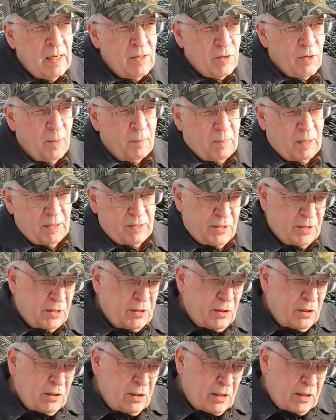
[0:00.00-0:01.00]
So I'm
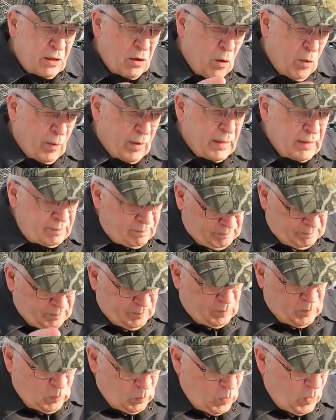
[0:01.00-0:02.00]
continually going,
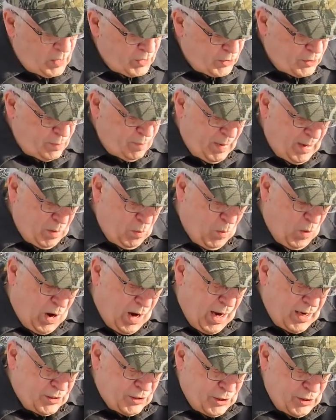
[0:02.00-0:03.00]
watching my
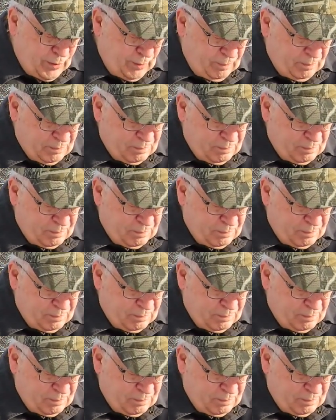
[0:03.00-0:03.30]
watch,